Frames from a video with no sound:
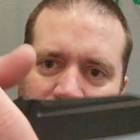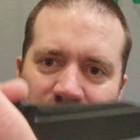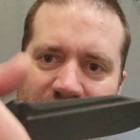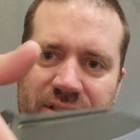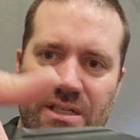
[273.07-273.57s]

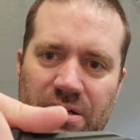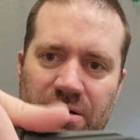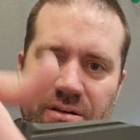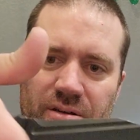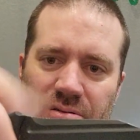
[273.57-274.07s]
rest
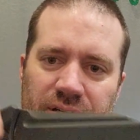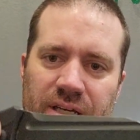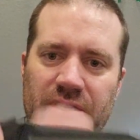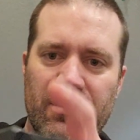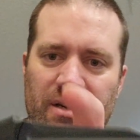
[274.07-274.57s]
here, going
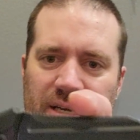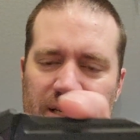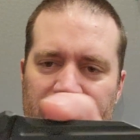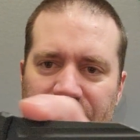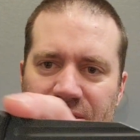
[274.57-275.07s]
here,
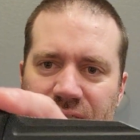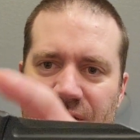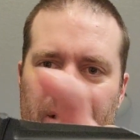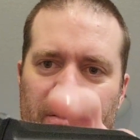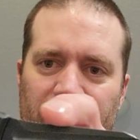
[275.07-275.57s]
and it's
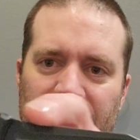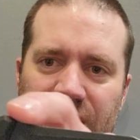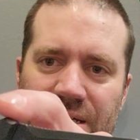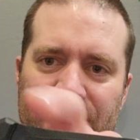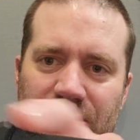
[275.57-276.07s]
got a really
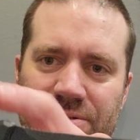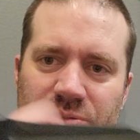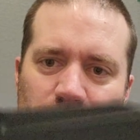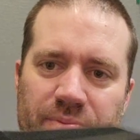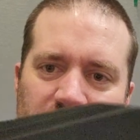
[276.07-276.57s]
nice little
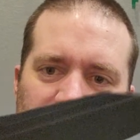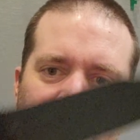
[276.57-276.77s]
swoop there